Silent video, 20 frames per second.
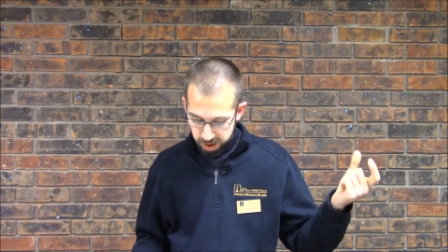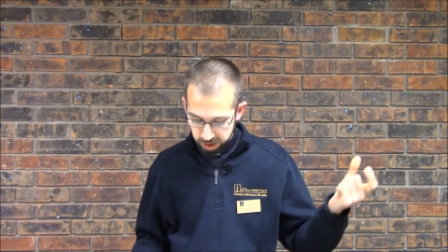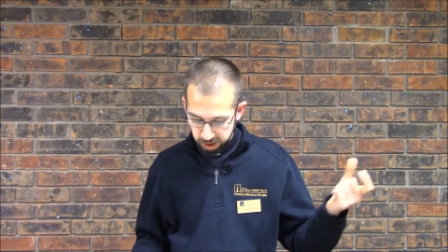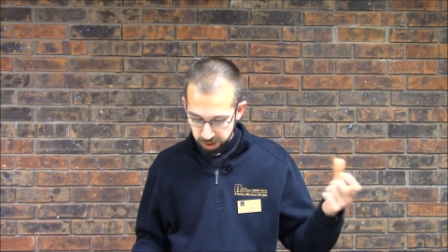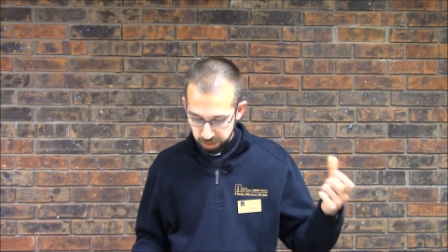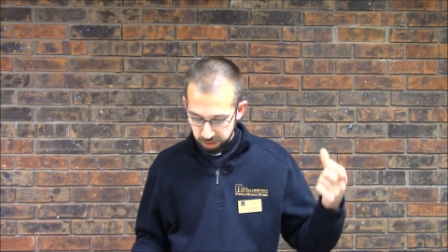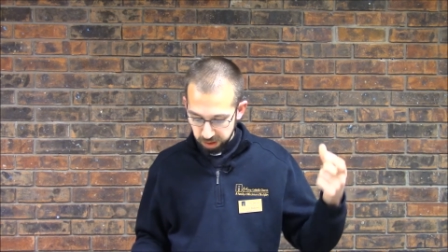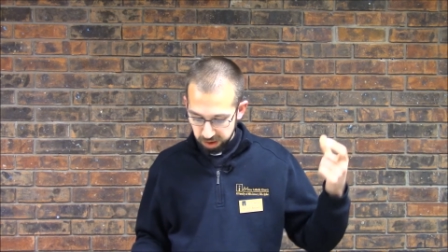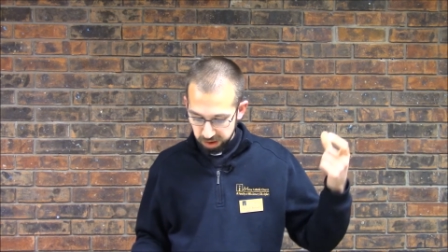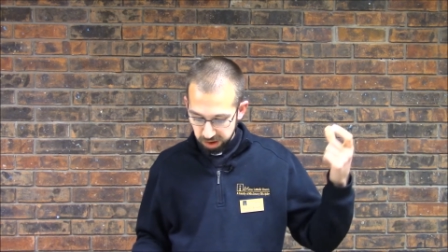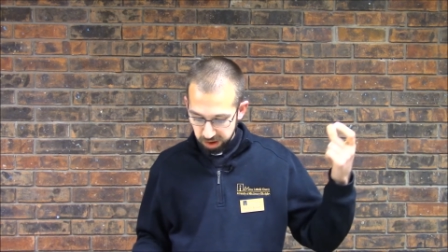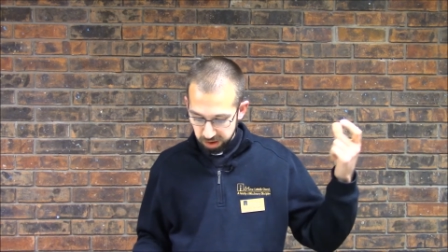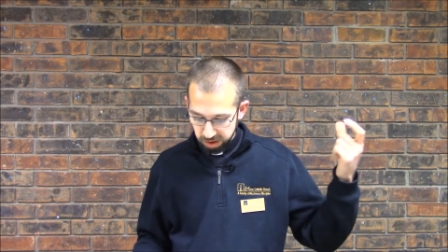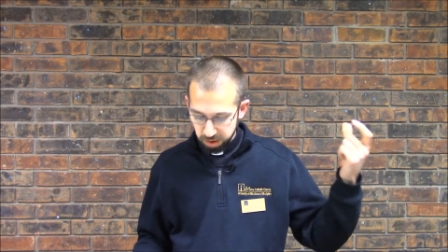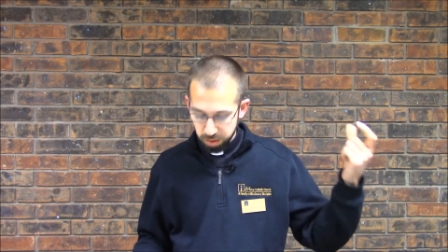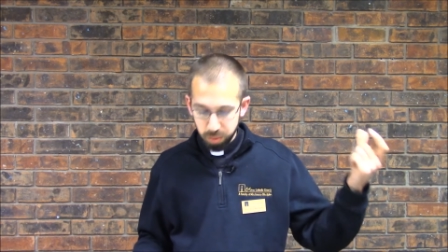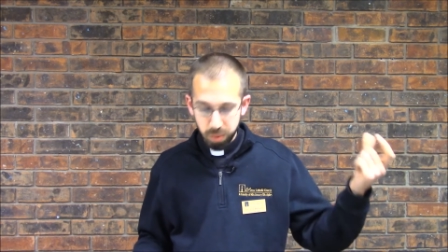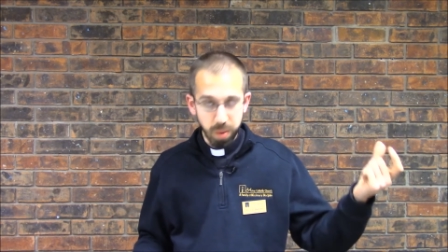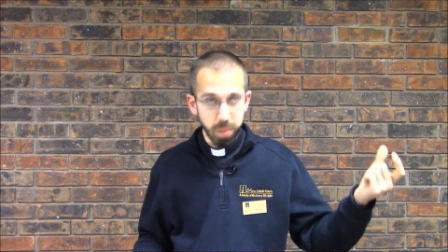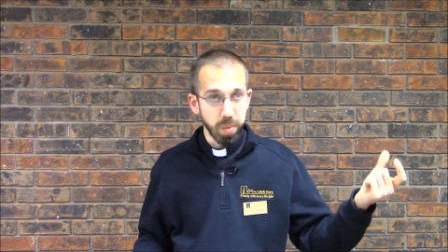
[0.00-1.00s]
"Give to
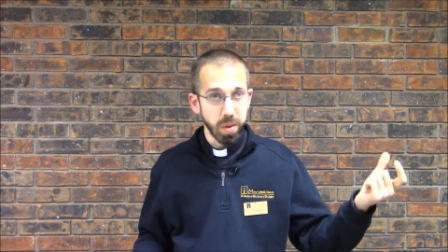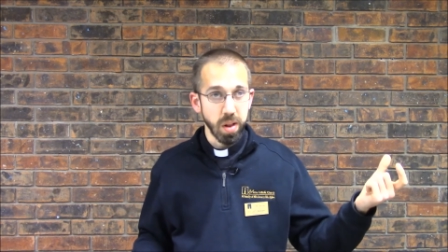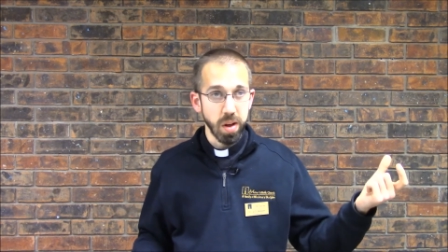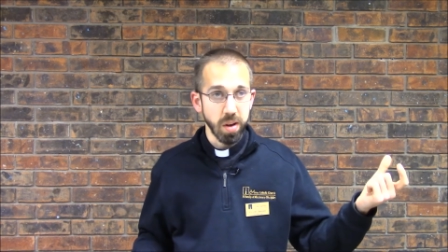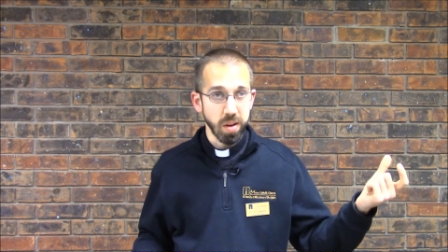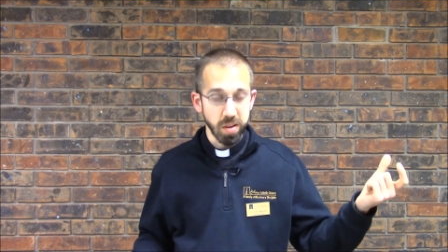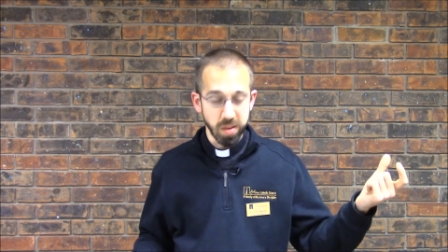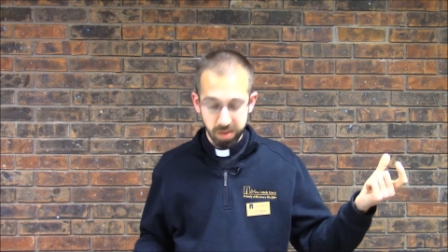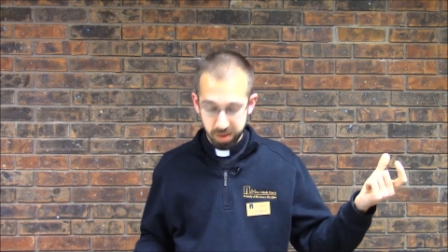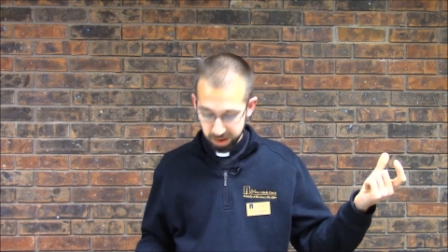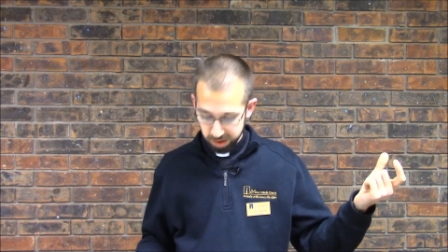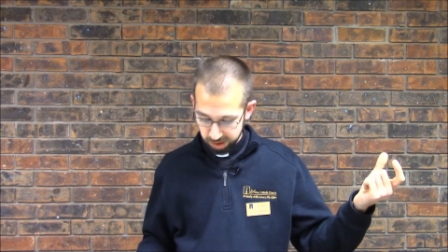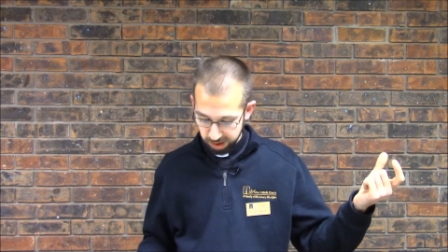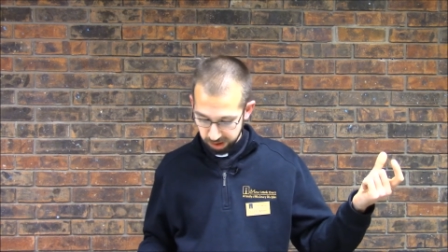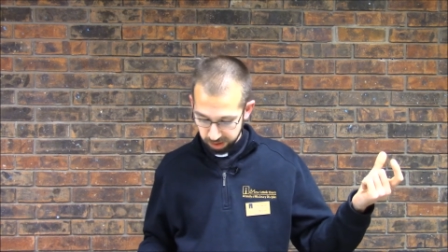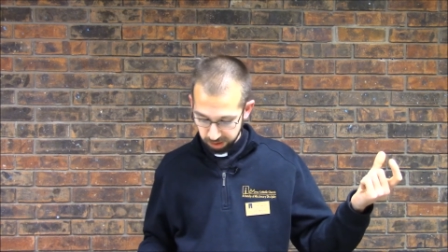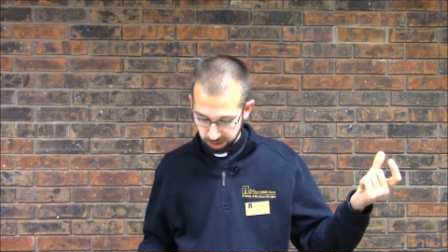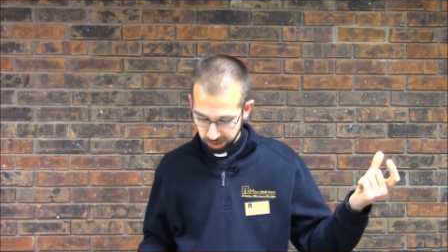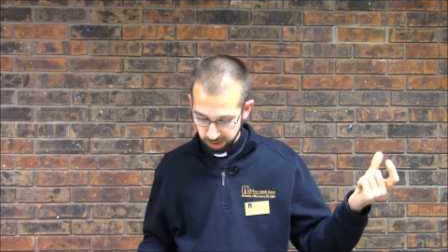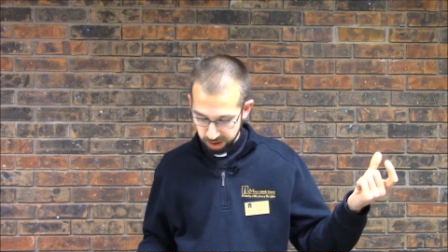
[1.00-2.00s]
Caesar what belongs to
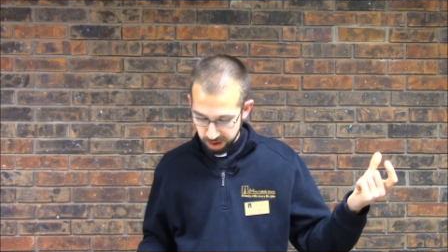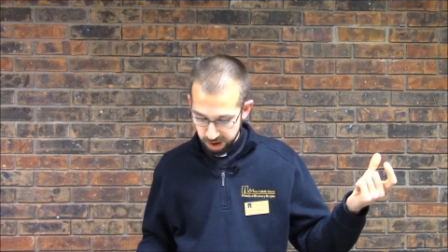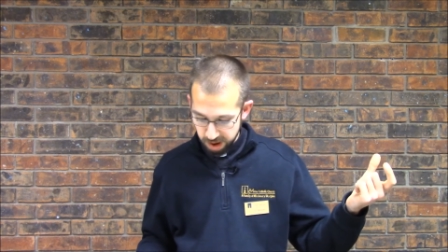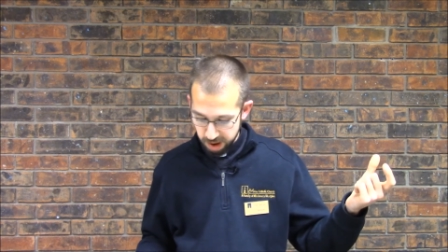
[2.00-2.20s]
Caesar,"